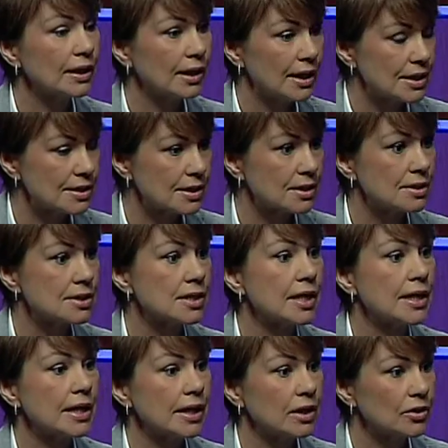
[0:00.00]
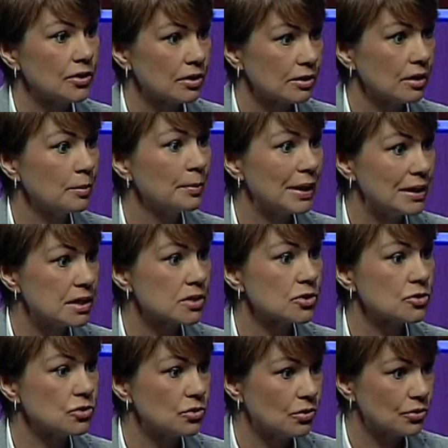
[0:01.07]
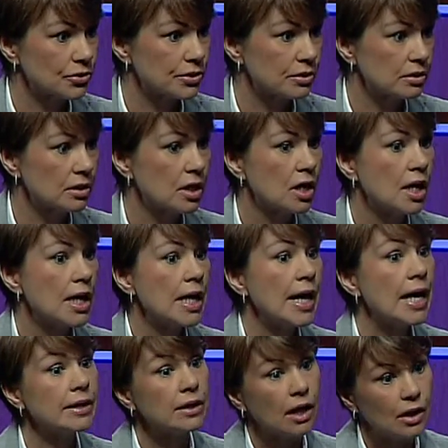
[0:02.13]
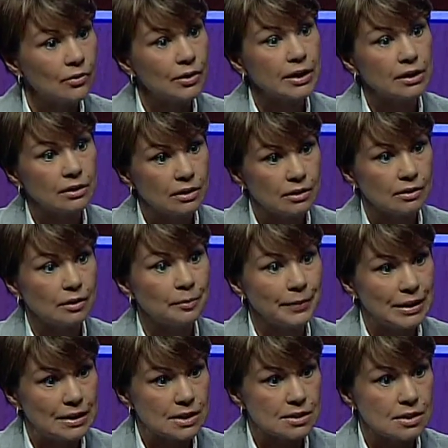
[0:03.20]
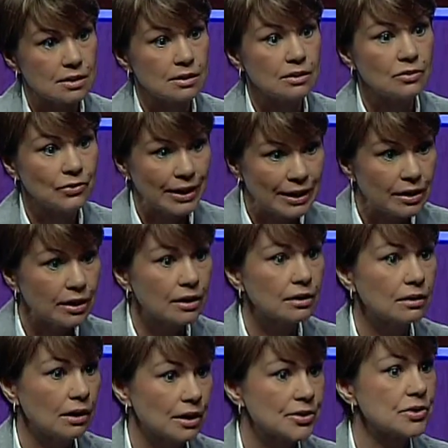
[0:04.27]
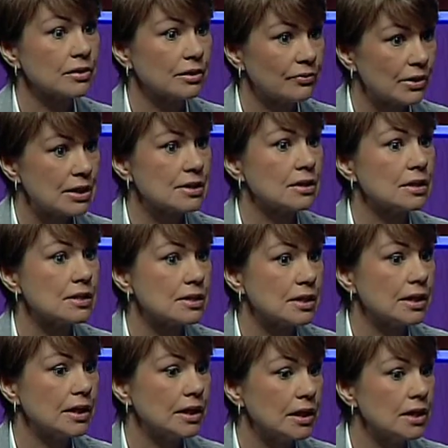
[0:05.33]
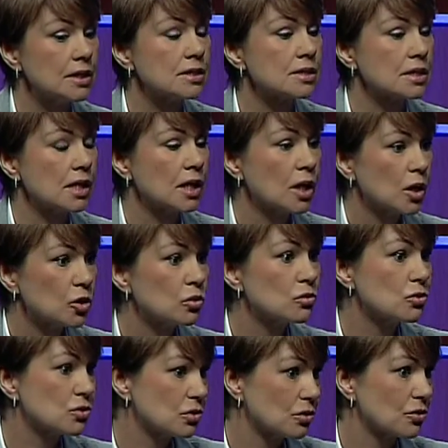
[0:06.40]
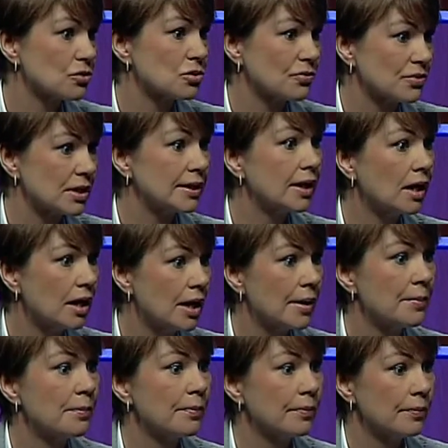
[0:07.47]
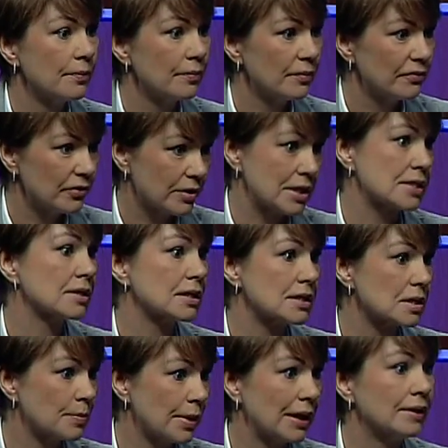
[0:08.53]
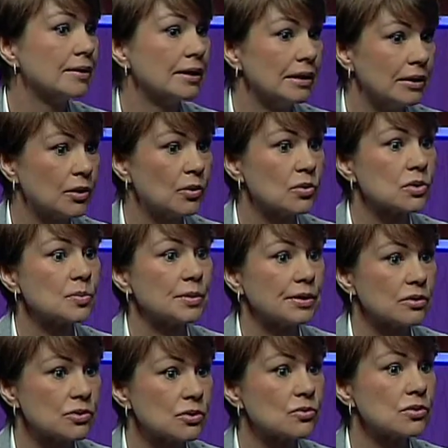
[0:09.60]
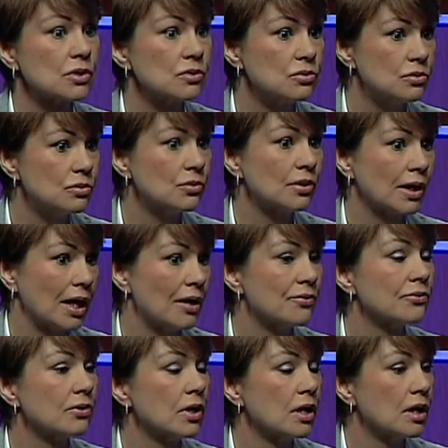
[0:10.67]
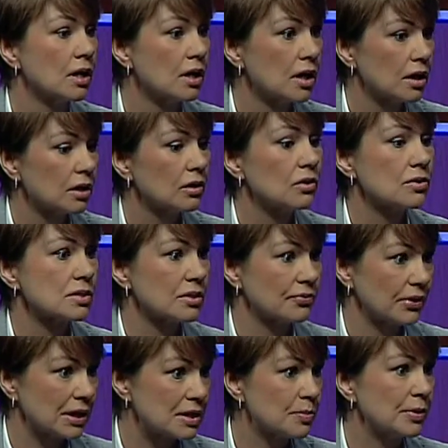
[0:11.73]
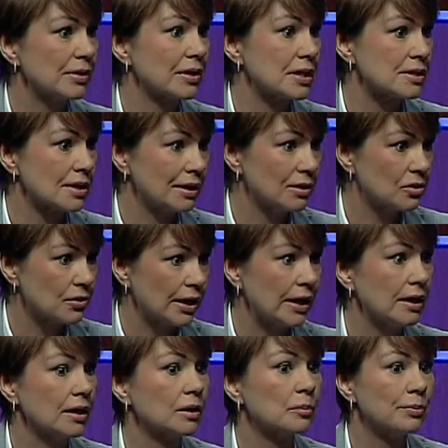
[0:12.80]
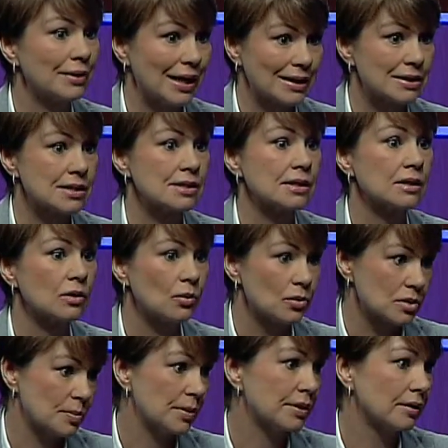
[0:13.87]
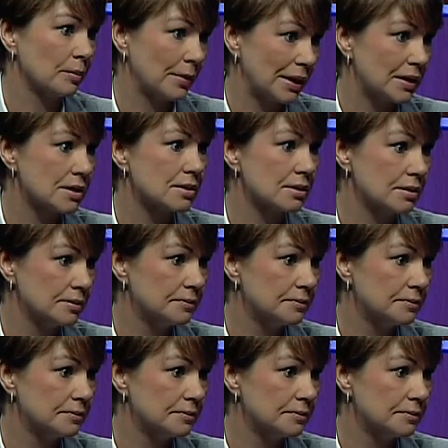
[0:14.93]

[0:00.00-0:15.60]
licensed internal medicine doctor. And our internal medicine training, actually residency, is 2/3 of the time residents spend in a hospital. So they do have lots of experience in training, practicing hospital medicine.